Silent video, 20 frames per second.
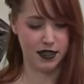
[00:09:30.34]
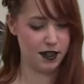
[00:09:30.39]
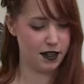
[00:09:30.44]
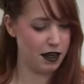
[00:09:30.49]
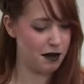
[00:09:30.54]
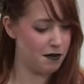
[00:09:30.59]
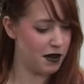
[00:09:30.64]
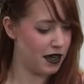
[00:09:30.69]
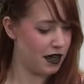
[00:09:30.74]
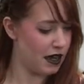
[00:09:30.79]

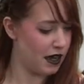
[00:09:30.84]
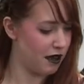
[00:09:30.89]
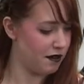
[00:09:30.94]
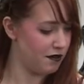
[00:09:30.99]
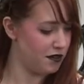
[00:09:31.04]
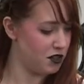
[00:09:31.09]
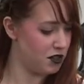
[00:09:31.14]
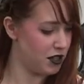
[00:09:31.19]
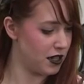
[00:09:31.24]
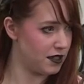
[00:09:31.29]
here. I might
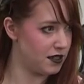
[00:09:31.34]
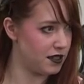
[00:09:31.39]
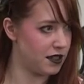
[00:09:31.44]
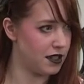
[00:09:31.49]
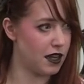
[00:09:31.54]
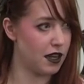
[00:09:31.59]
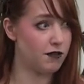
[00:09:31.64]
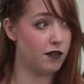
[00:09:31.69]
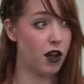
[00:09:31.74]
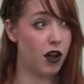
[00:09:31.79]
have just
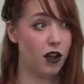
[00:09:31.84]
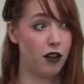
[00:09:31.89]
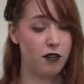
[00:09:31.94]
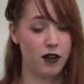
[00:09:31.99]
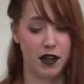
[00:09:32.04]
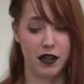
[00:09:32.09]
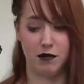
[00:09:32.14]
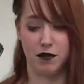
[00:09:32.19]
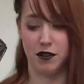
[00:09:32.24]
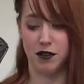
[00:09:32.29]
enough
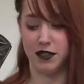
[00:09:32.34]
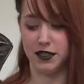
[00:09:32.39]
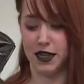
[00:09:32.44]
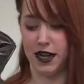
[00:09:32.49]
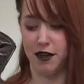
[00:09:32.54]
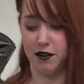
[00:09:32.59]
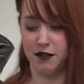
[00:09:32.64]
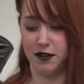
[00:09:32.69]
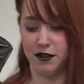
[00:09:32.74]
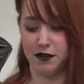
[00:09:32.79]
already rolled
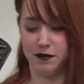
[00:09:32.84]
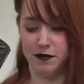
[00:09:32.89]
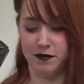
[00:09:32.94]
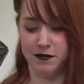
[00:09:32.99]
out.